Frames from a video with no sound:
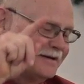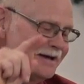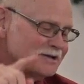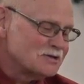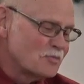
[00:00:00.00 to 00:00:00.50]

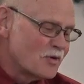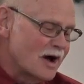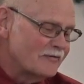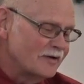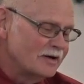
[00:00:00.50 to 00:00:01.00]
That's the
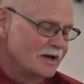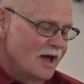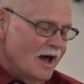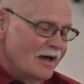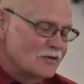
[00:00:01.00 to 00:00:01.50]
prophet.
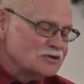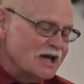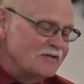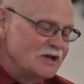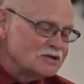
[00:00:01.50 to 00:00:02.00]
Others
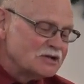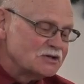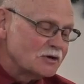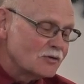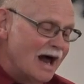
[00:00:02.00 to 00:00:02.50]
said, This is
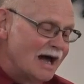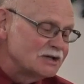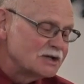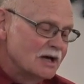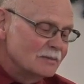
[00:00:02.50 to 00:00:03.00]
the
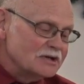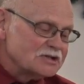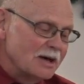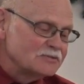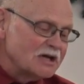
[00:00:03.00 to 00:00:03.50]
Christ. But
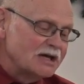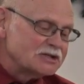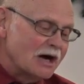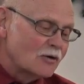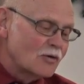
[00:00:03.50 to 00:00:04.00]
some said,
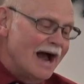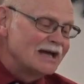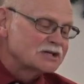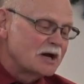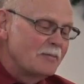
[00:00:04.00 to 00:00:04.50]
Shall
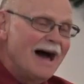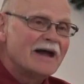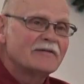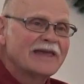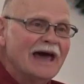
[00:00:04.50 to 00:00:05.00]
Christ come
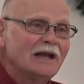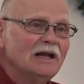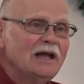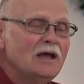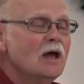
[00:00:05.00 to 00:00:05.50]
out of
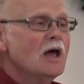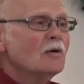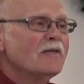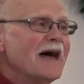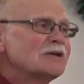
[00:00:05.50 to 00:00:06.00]
Galilee?
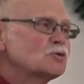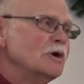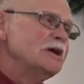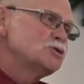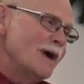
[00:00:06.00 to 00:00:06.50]
Well, that's
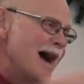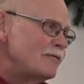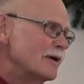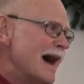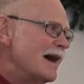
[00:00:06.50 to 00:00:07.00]
where he
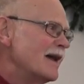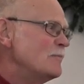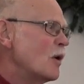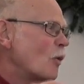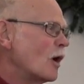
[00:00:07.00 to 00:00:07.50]
traveled out of,
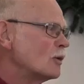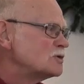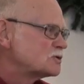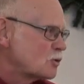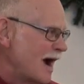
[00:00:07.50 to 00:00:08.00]
but where was
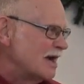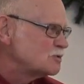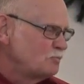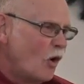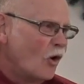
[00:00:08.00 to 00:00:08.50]

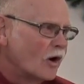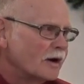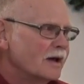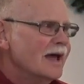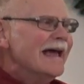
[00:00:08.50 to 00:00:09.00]
Christ born?